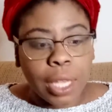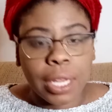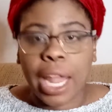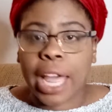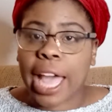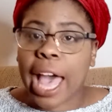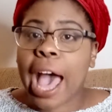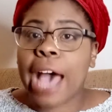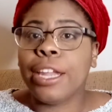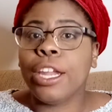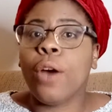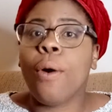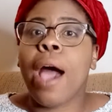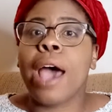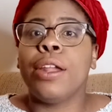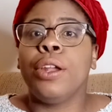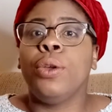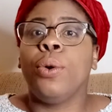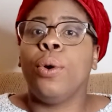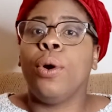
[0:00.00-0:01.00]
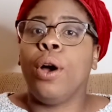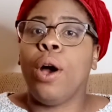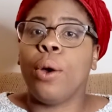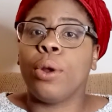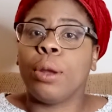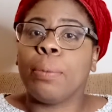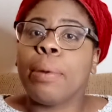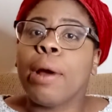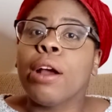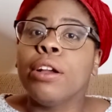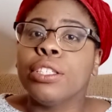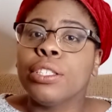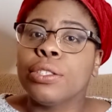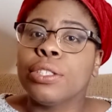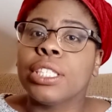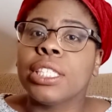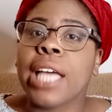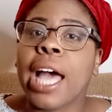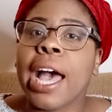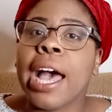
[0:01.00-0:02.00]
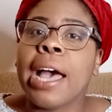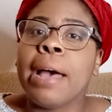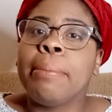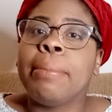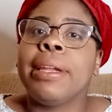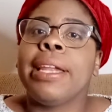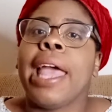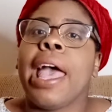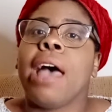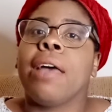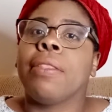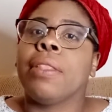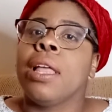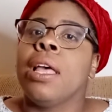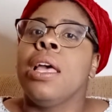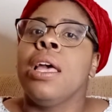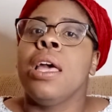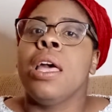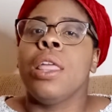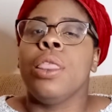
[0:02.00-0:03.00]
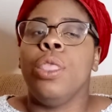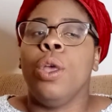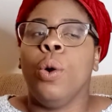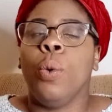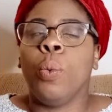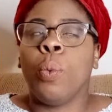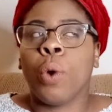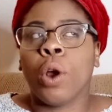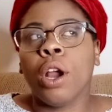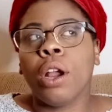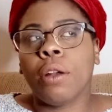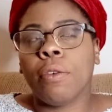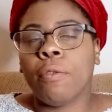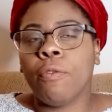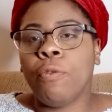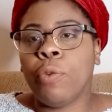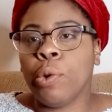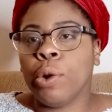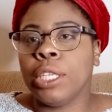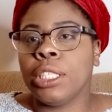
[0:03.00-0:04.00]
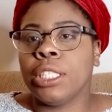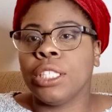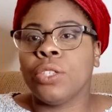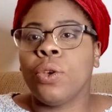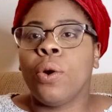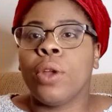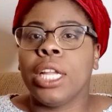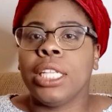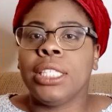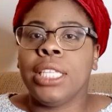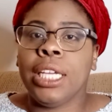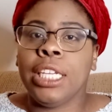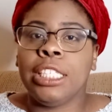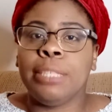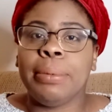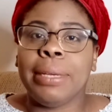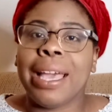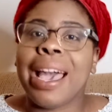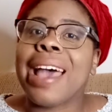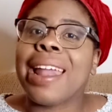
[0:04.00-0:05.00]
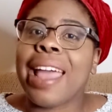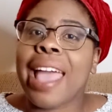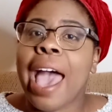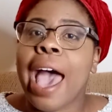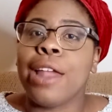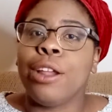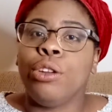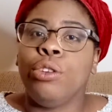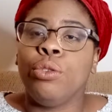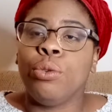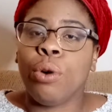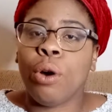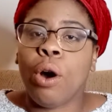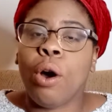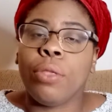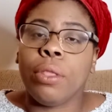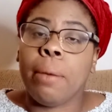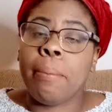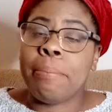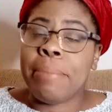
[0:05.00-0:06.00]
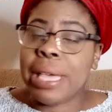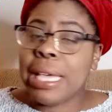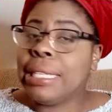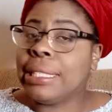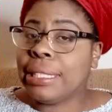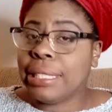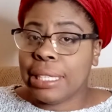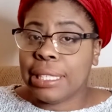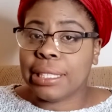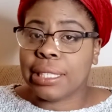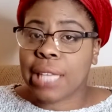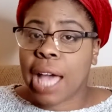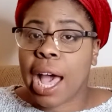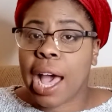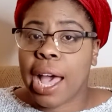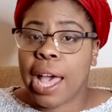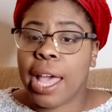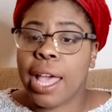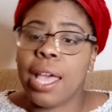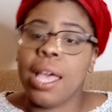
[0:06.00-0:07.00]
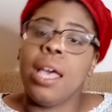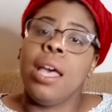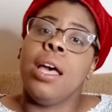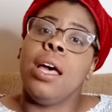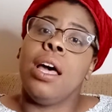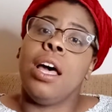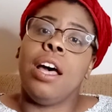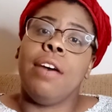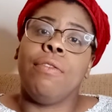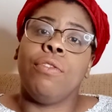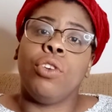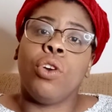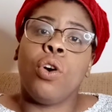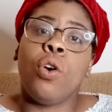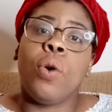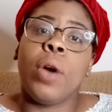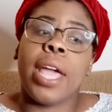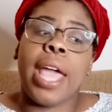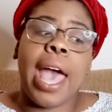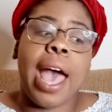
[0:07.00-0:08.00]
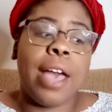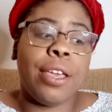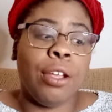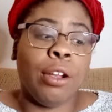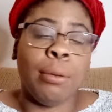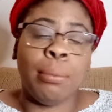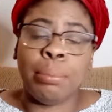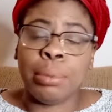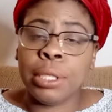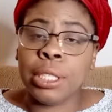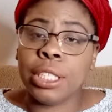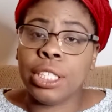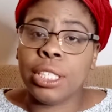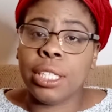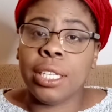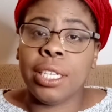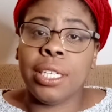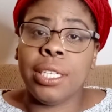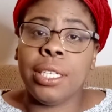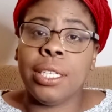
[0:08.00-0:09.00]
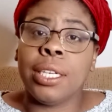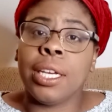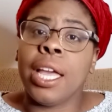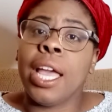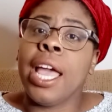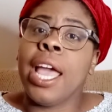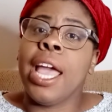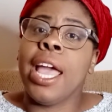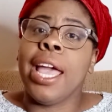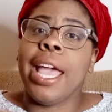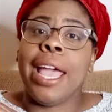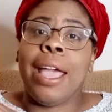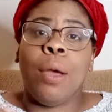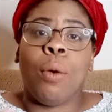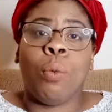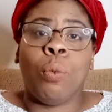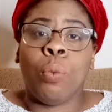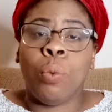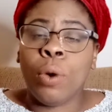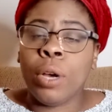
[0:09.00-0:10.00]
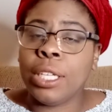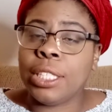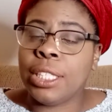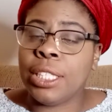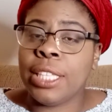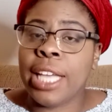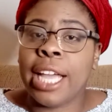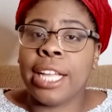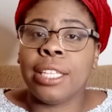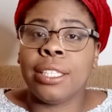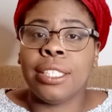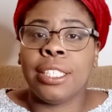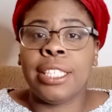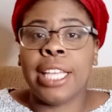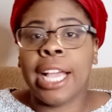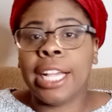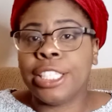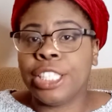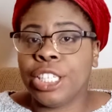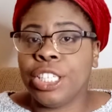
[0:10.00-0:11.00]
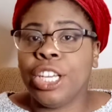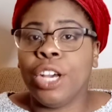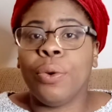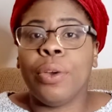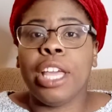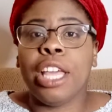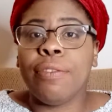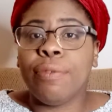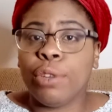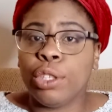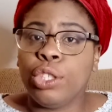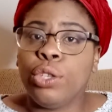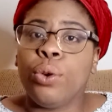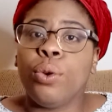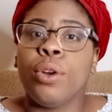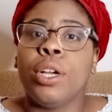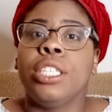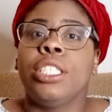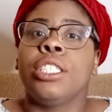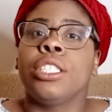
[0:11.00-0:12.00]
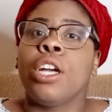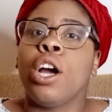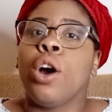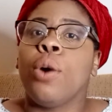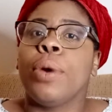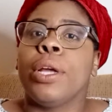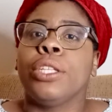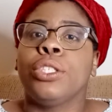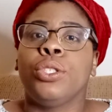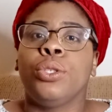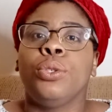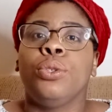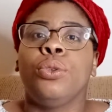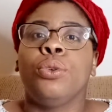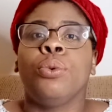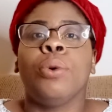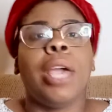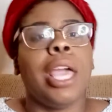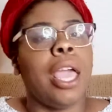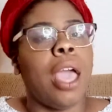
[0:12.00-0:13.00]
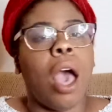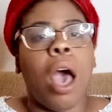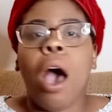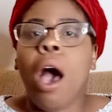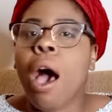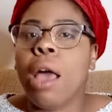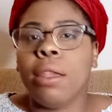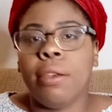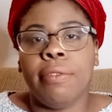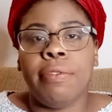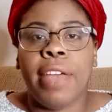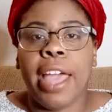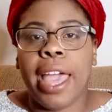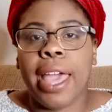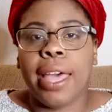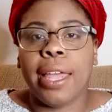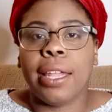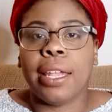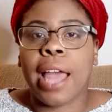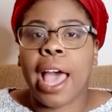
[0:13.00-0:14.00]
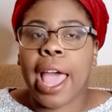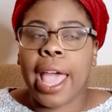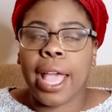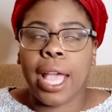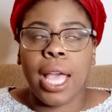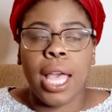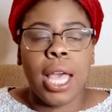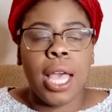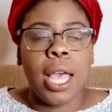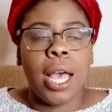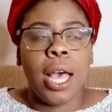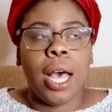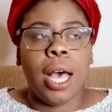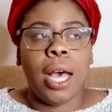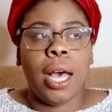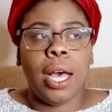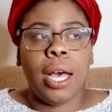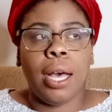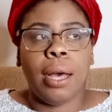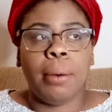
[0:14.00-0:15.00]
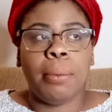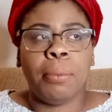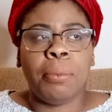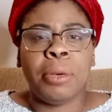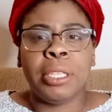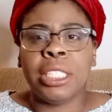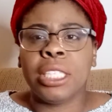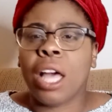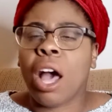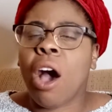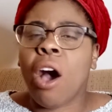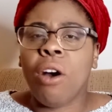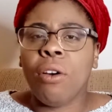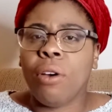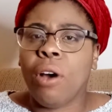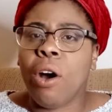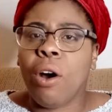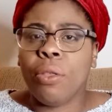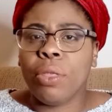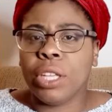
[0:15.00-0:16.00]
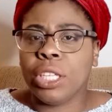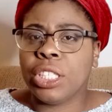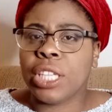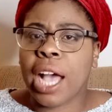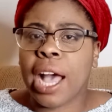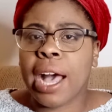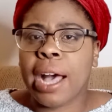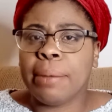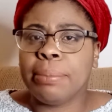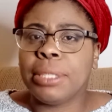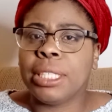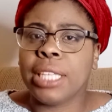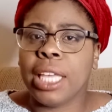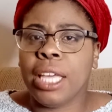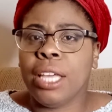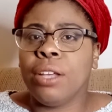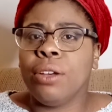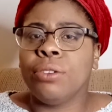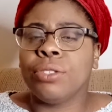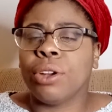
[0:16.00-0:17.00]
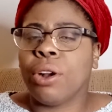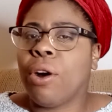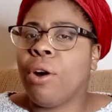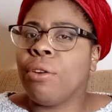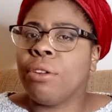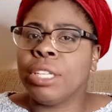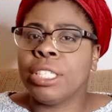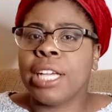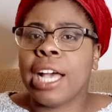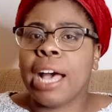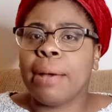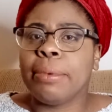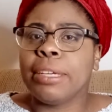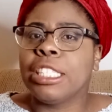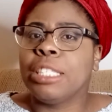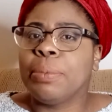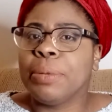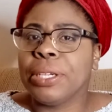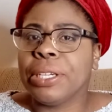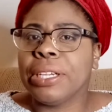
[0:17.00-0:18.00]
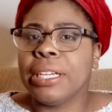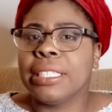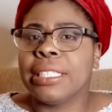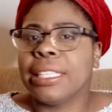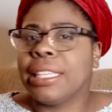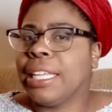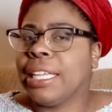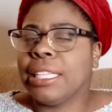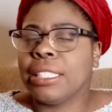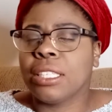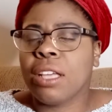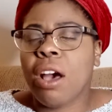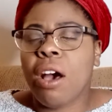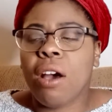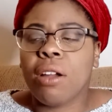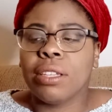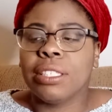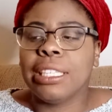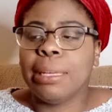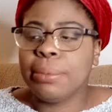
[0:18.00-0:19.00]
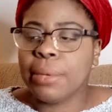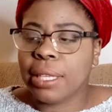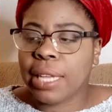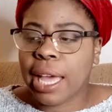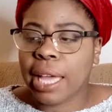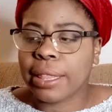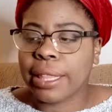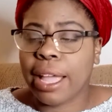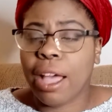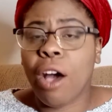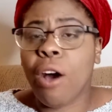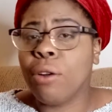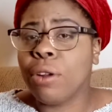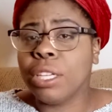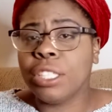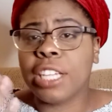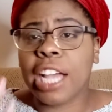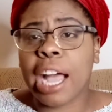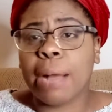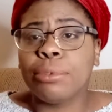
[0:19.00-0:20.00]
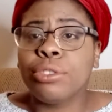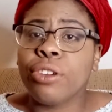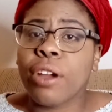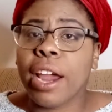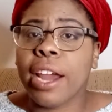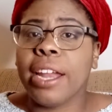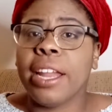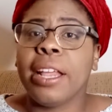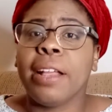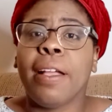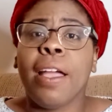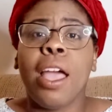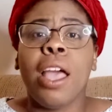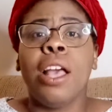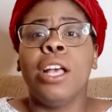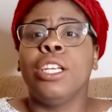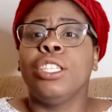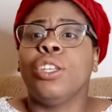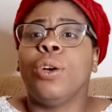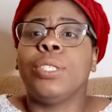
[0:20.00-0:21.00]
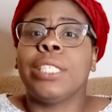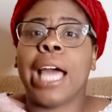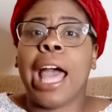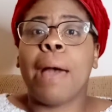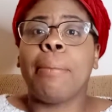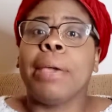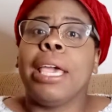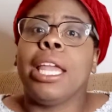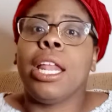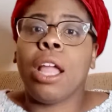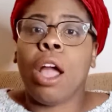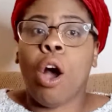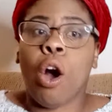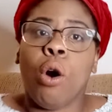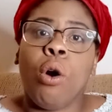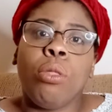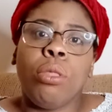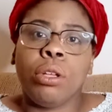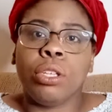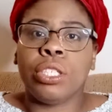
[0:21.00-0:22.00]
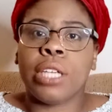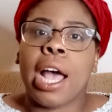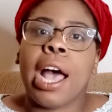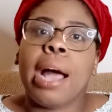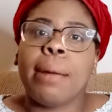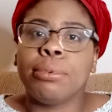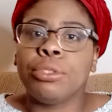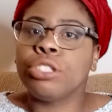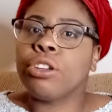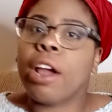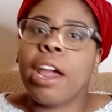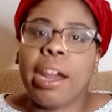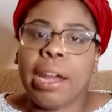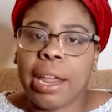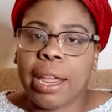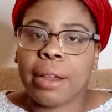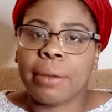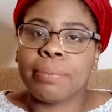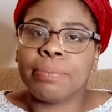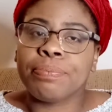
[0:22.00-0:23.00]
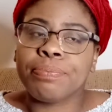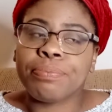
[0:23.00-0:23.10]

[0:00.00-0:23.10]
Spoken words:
Like, I know how to do it on the personal side, but now the workforce is going to teach me kind of how to do it on the business side of knowing how your books should look and what section your inventory should go into and all of that. Like, what's it, on the job skills or on the job experience, I think it's called, or something like that. On the job training. So it's like I'm getting on the job training.